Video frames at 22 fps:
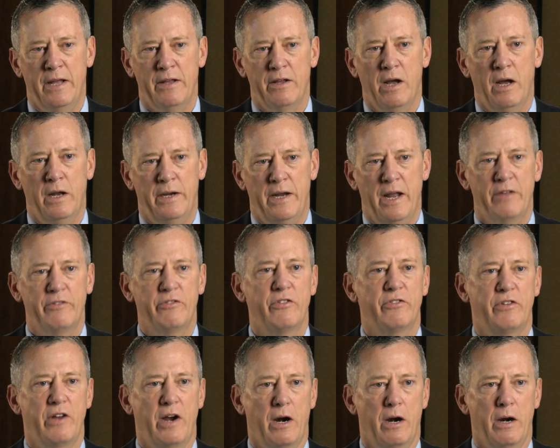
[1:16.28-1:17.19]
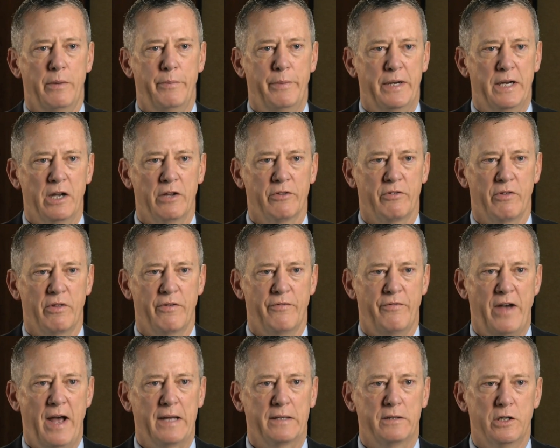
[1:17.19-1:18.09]
unnecessary because of the
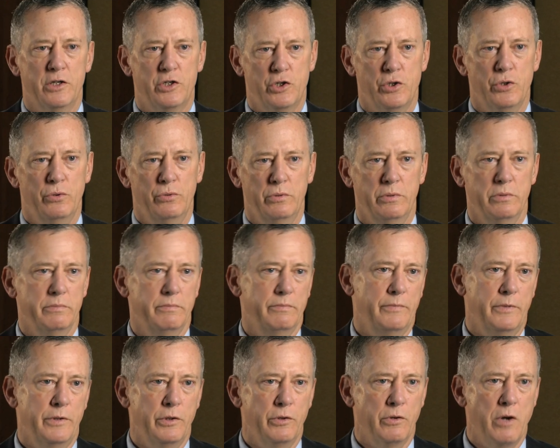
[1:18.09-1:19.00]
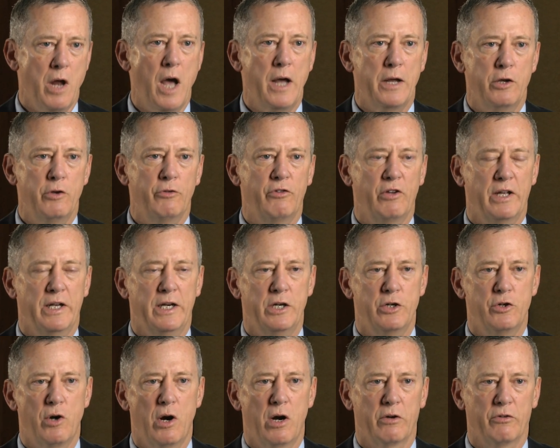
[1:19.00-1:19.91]
fact that you're not using
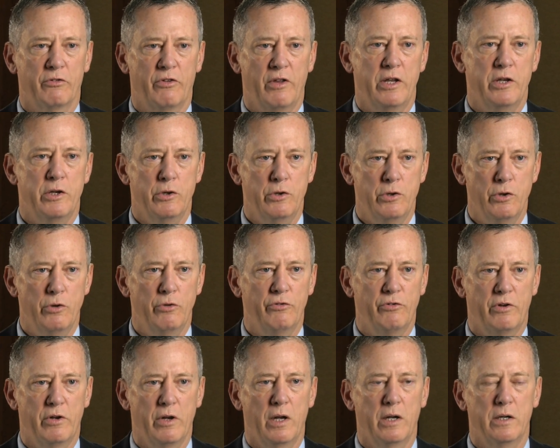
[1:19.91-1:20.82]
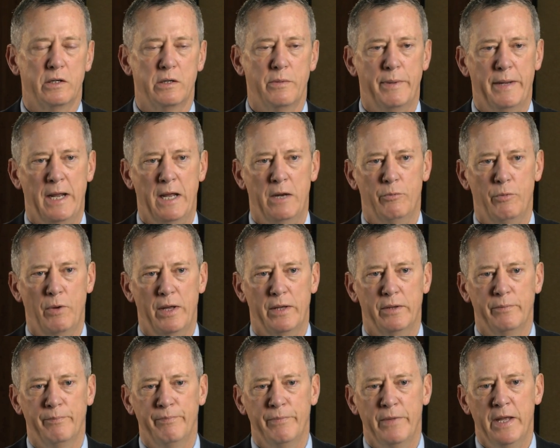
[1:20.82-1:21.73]
any drugs that you used to begin
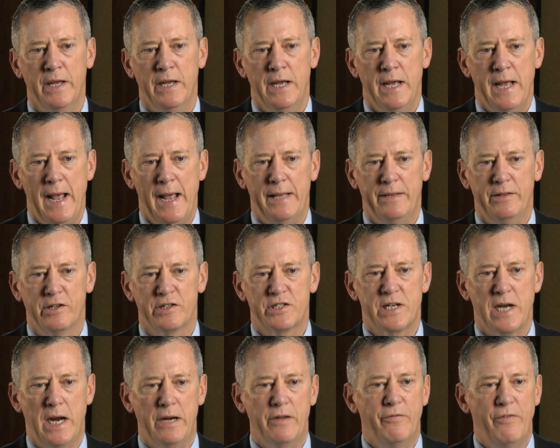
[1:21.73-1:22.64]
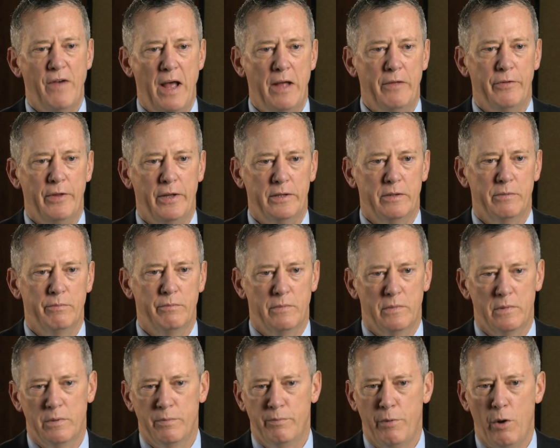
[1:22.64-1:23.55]
with. And the study found that
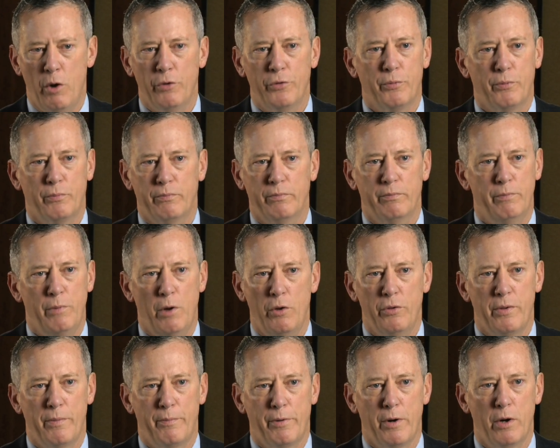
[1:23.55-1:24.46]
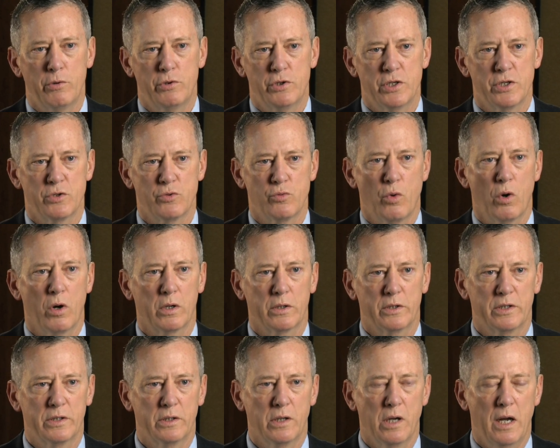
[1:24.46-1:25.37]
both approaches
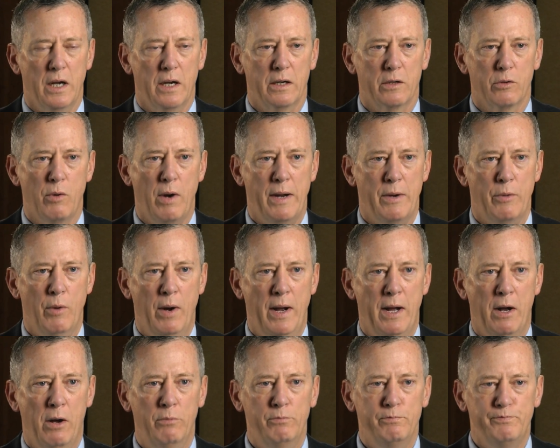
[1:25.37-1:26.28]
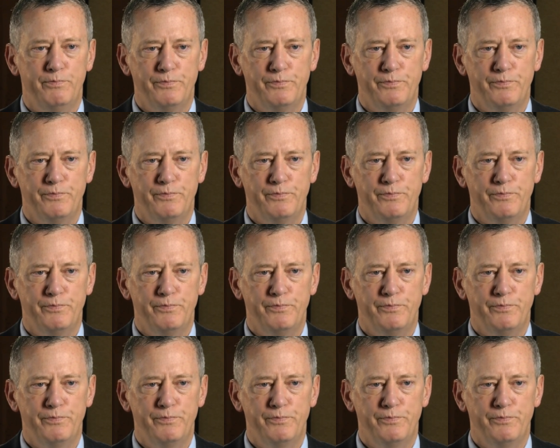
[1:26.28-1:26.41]
worked quite well.